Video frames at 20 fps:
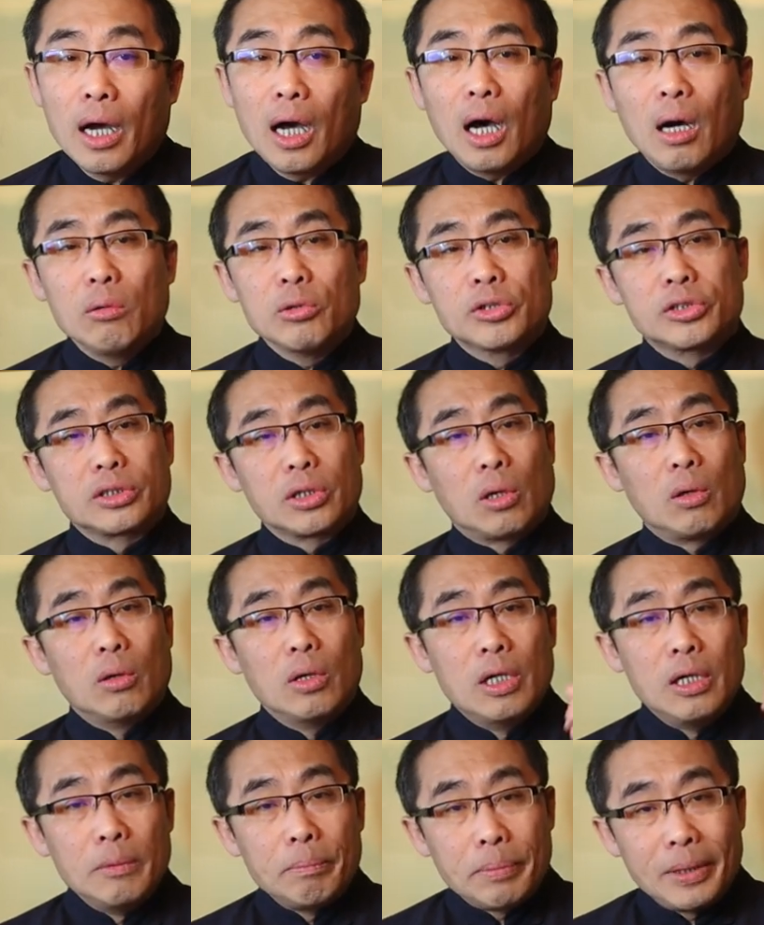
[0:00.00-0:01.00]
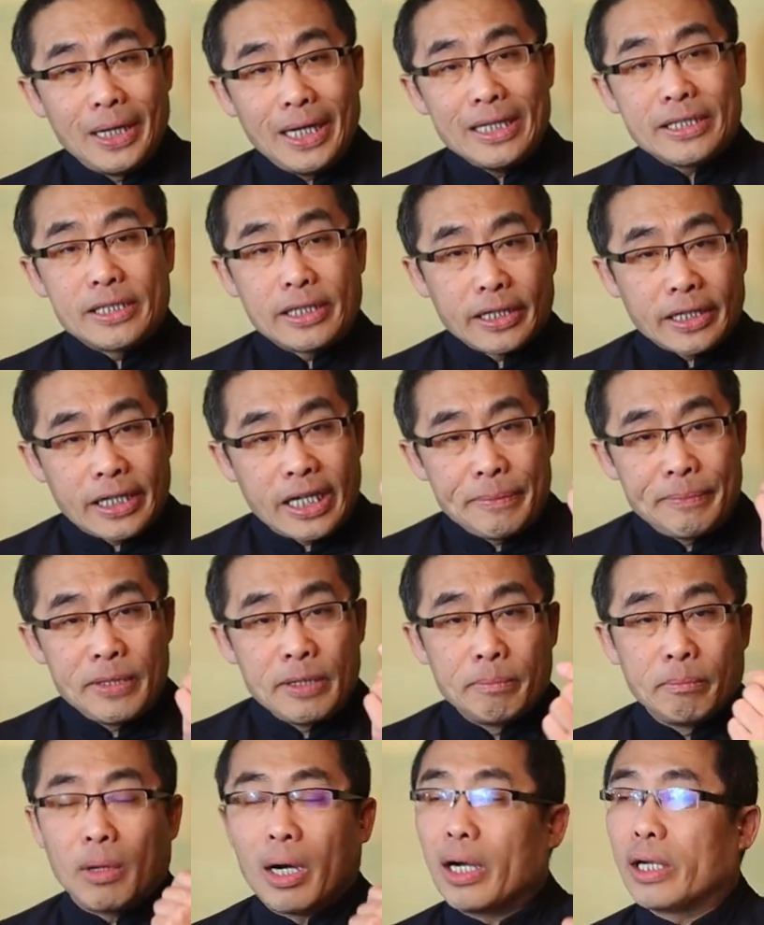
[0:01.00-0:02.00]
Also, please keep
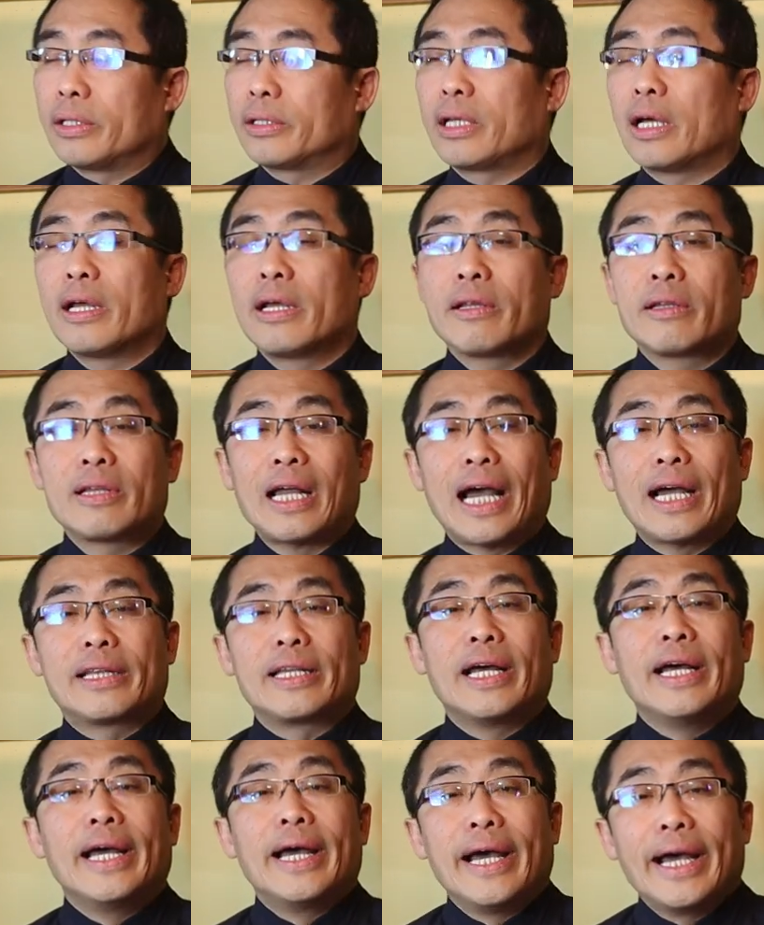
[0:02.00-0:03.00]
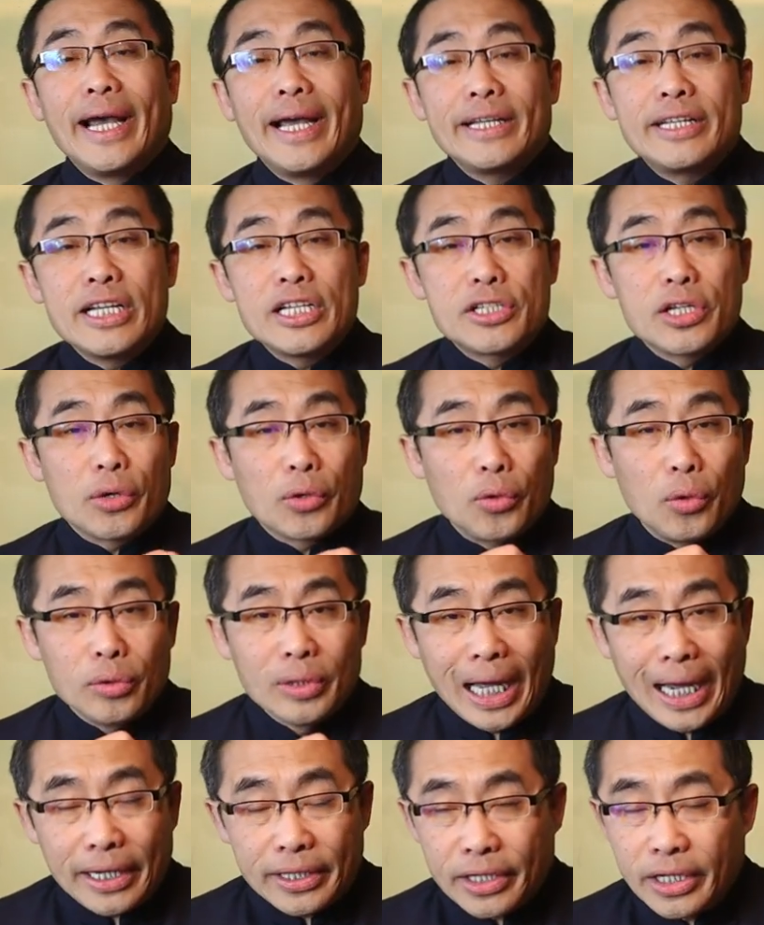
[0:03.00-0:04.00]
in mind that it is a
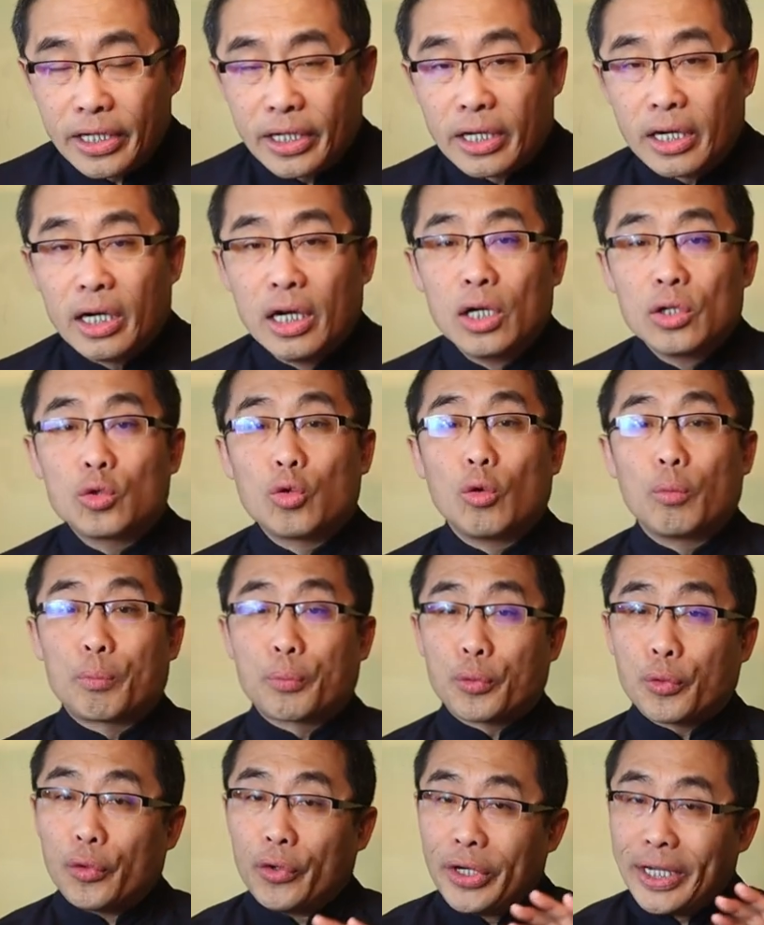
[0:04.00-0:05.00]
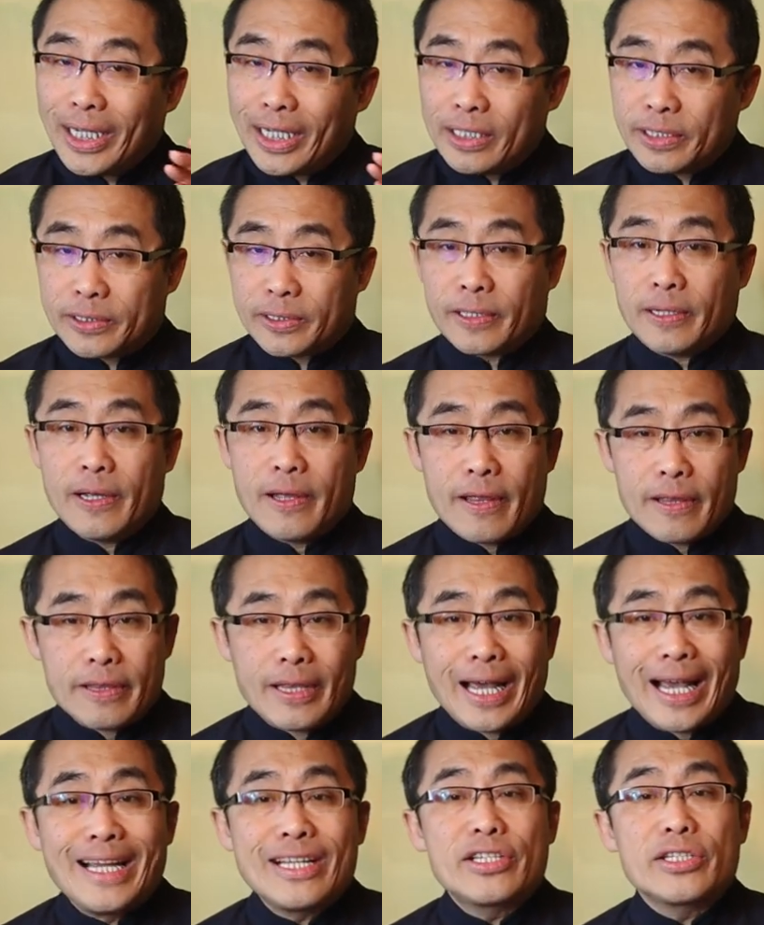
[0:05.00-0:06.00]
good idea to bridge
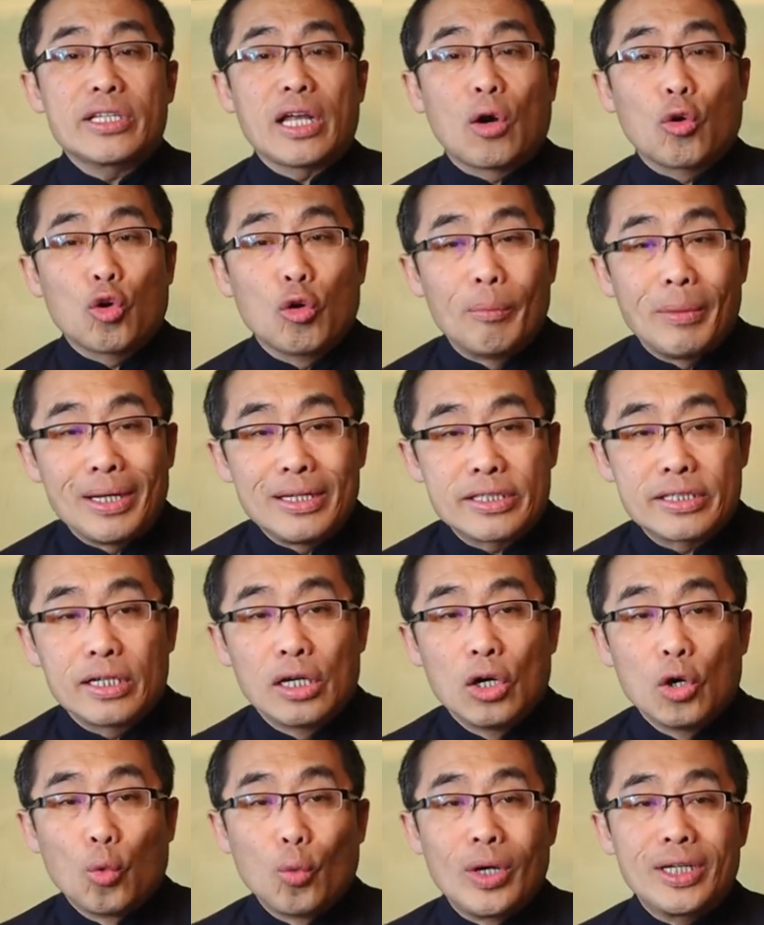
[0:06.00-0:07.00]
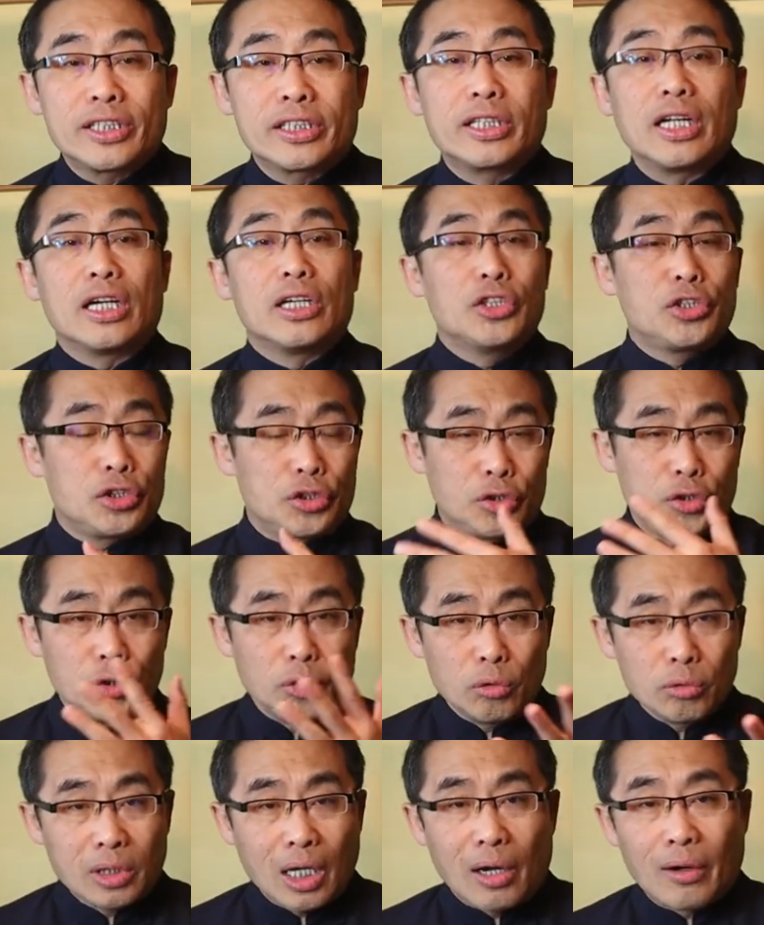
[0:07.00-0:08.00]
these documents with the
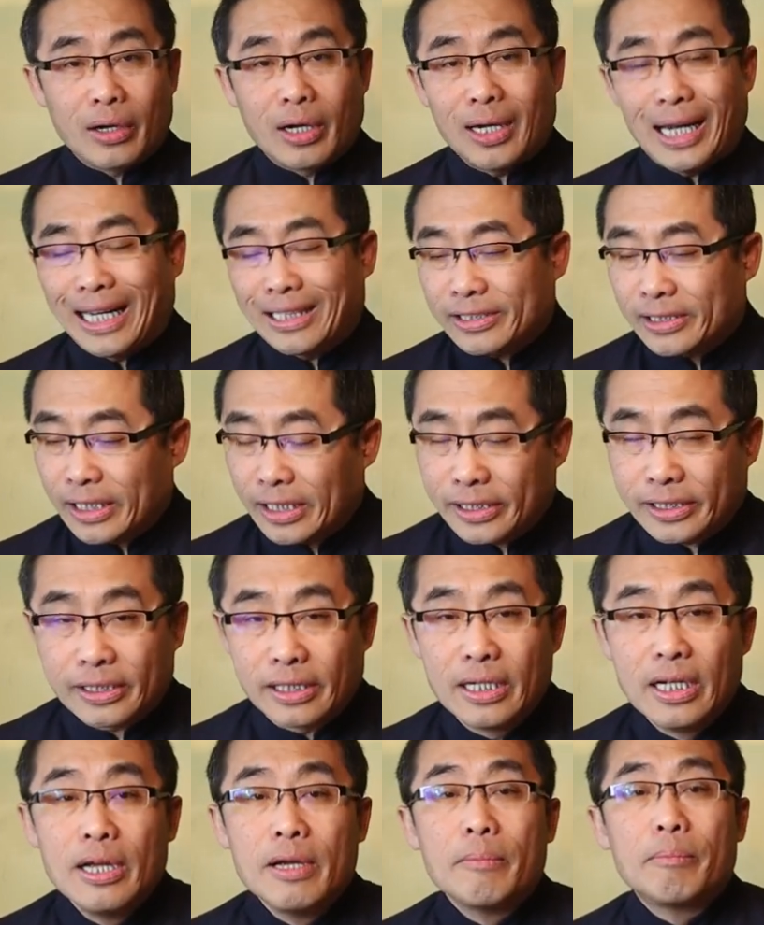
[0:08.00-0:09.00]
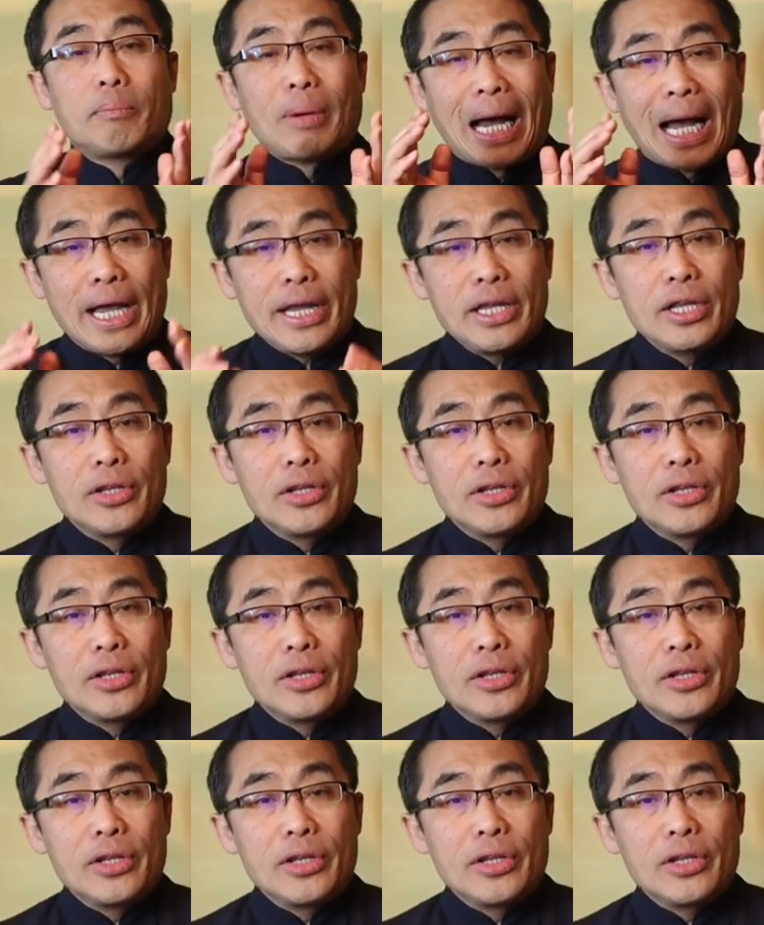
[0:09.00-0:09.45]
Xiu Dao classics by